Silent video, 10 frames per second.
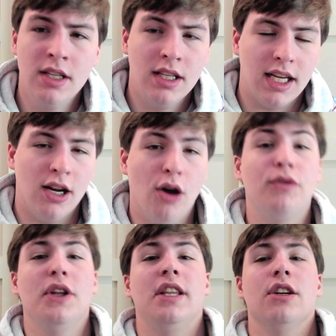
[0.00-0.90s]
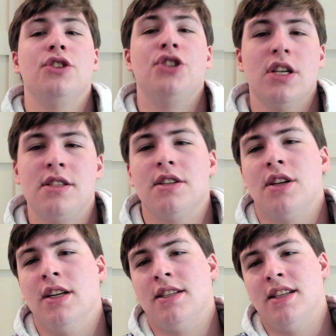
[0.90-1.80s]
And hopefully they're just as
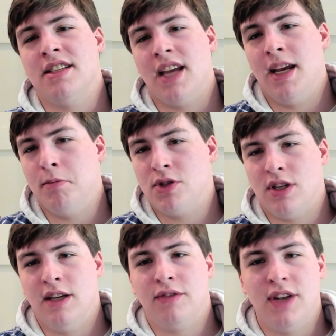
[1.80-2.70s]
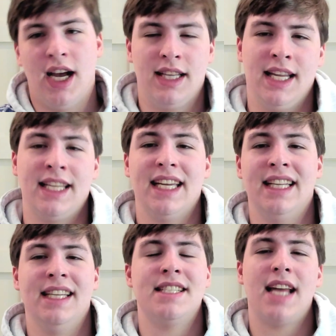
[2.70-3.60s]
good as these games, if not like at
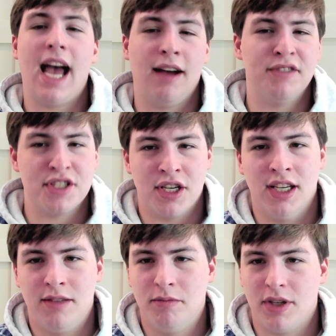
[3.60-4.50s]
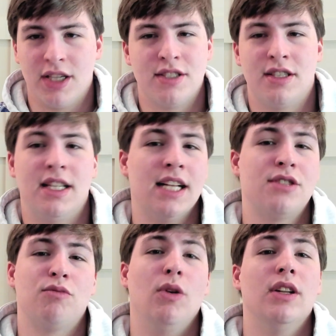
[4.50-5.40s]
least half as good, because that's
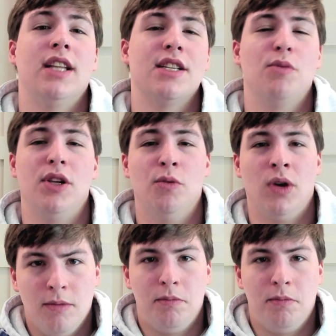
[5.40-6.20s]
what you want.